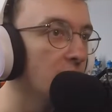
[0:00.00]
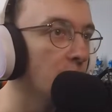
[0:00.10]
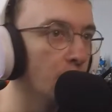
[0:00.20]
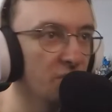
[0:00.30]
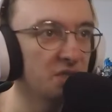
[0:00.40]

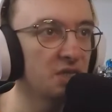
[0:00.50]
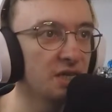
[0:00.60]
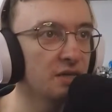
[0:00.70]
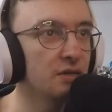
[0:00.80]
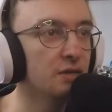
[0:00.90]

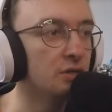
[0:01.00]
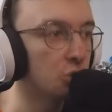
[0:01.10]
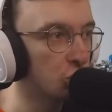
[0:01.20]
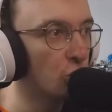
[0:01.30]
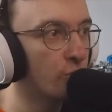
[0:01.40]
missing
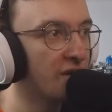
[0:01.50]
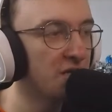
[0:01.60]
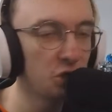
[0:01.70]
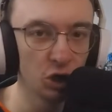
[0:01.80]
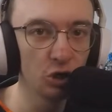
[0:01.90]
so
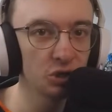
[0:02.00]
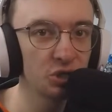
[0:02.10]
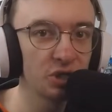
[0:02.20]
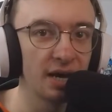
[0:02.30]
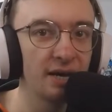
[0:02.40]
many
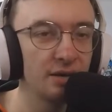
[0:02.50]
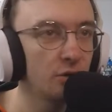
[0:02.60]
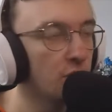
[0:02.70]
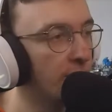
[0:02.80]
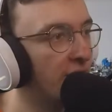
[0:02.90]
shots that...
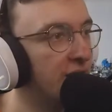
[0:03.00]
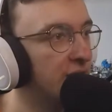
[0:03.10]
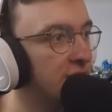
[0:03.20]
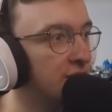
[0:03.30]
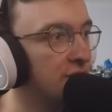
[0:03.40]
Oh,
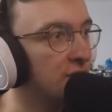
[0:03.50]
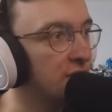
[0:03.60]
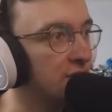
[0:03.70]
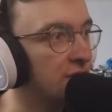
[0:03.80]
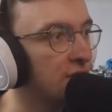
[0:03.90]
man.
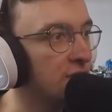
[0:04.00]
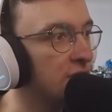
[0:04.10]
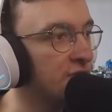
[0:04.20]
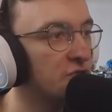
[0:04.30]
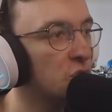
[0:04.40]

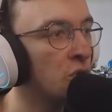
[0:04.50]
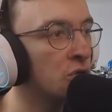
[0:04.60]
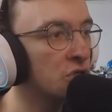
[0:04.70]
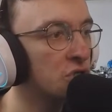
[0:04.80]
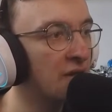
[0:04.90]
If someone
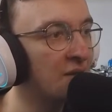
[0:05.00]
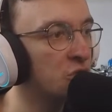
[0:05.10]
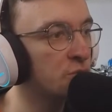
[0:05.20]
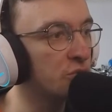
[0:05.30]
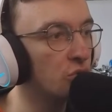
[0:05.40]
could
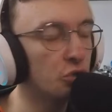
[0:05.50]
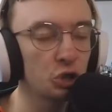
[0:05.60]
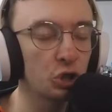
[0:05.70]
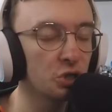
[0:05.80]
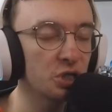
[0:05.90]
count up all the
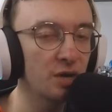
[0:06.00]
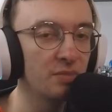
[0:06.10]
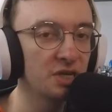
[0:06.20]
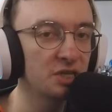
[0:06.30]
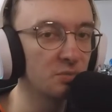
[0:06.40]
shots I
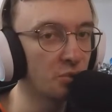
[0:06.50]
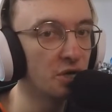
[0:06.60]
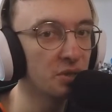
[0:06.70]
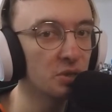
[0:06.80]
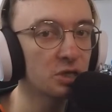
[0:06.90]
missed and
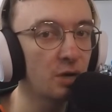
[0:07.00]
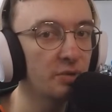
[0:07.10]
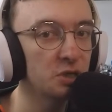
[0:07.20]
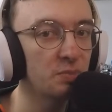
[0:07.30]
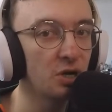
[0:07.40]
put in the
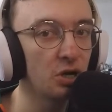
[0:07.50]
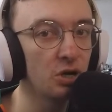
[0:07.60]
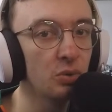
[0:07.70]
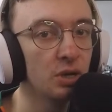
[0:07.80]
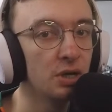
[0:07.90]
comments
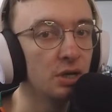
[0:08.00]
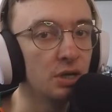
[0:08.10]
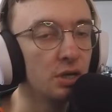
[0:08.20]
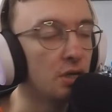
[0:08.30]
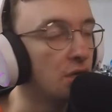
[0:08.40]
below,
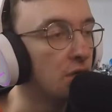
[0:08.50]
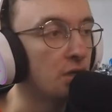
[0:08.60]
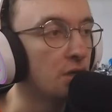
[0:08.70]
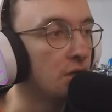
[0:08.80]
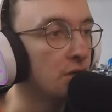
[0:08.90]

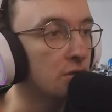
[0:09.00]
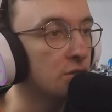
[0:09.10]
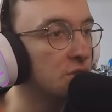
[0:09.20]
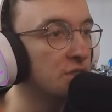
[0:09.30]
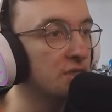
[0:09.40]

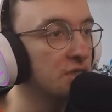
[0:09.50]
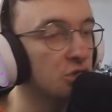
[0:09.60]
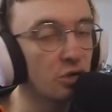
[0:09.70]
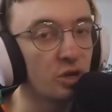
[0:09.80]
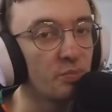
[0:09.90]
because it's
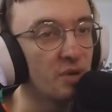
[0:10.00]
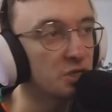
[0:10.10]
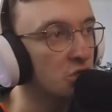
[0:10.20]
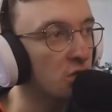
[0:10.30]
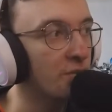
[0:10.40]
gonna
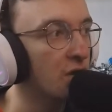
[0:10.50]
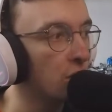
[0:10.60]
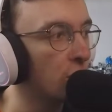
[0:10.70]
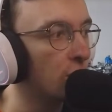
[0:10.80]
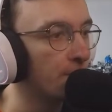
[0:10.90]
it's gonna be a
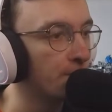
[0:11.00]
lot.